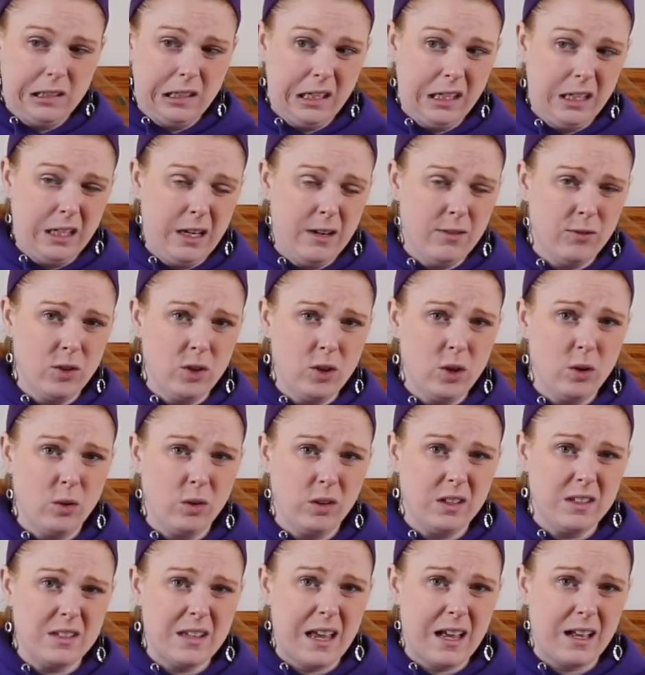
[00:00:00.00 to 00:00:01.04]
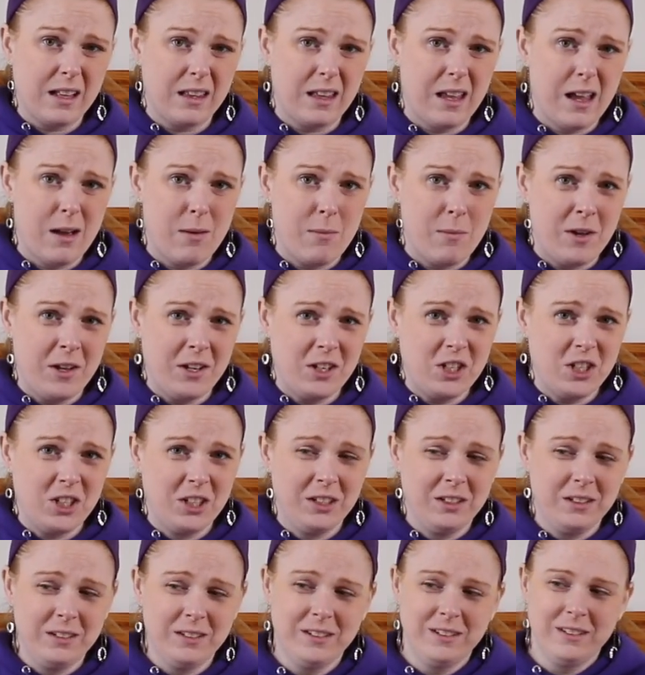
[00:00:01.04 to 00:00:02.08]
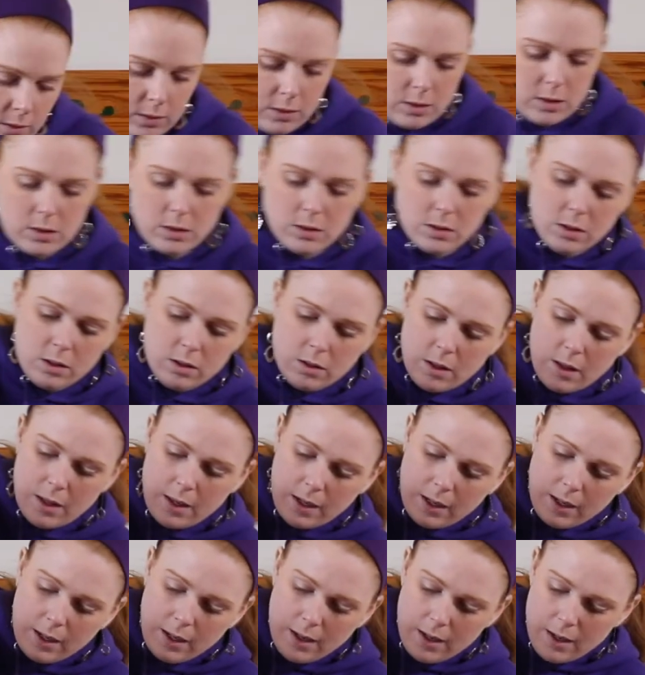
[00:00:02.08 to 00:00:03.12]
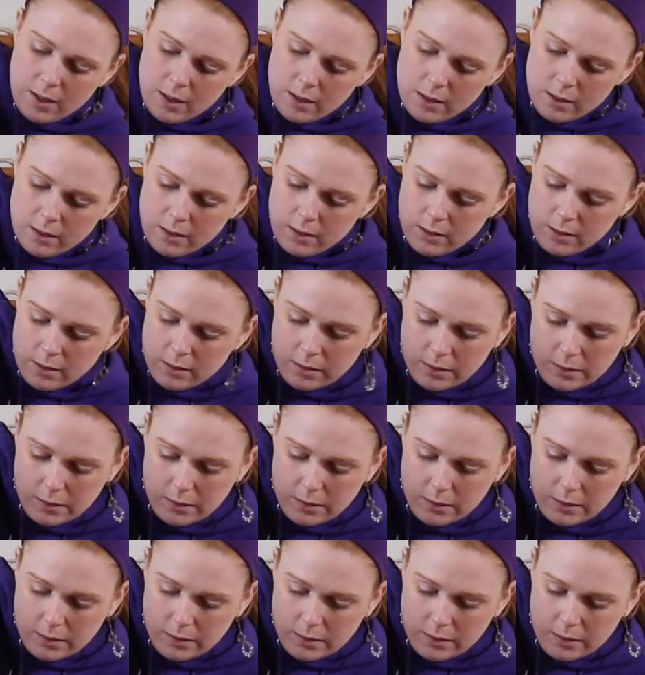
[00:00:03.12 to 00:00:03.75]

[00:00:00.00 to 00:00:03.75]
I never know exactly how much. Stir that again.